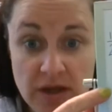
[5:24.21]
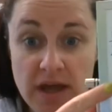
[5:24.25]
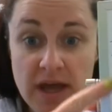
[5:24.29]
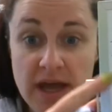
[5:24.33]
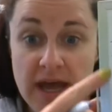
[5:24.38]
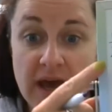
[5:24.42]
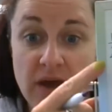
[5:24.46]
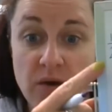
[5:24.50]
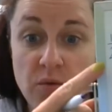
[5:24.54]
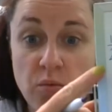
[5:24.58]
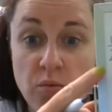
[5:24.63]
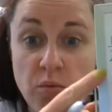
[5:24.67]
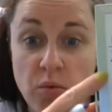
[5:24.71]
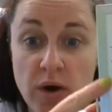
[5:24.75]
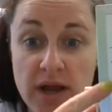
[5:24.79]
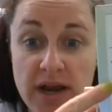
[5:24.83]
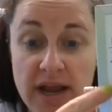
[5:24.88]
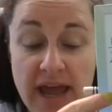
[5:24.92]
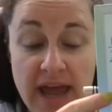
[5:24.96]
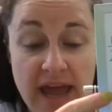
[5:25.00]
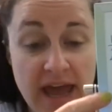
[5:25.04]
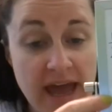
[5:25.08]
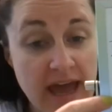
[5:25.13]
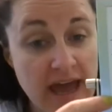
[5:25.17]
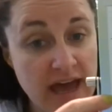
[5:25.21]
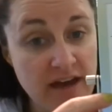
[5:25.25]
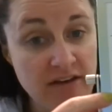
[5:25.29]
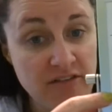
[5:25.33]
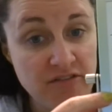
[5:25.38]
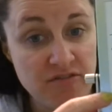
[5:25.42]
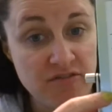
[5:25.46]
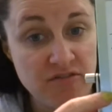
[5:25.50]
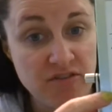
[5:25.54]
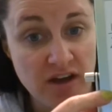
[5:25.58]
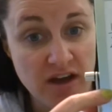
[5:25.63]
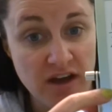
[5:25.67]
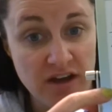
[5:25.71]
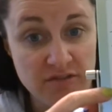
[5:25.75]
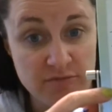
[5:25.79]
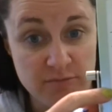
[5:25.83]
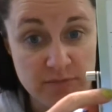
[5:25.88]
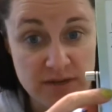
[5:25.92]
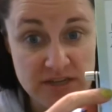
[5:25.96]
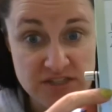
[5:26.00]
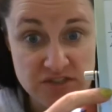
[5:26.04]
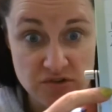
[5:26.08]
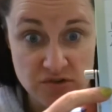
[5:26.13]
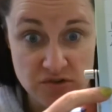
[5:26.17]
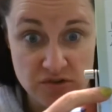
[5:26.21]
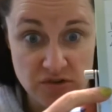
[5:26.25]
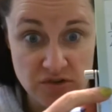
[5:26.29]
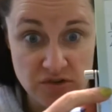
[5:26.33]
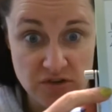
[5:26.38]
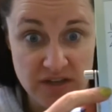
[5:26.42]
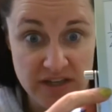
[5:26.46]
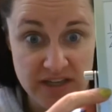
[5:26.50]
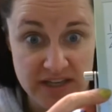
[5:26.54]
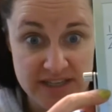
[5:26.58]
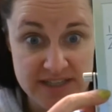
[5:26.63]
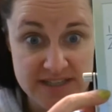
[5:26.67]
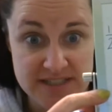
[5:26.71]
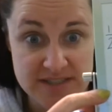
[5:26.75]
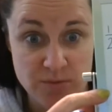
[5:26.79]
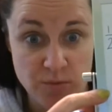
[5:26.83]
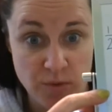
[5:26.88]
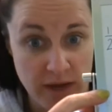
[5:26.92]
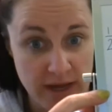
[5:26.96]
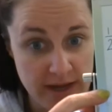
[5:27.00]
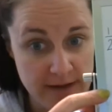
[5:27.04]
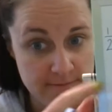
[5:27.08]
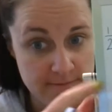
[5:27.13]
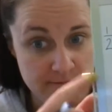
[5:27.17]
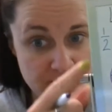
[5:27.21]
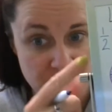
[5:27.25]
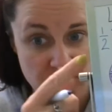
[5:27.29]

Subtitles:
and one half of my circle is white.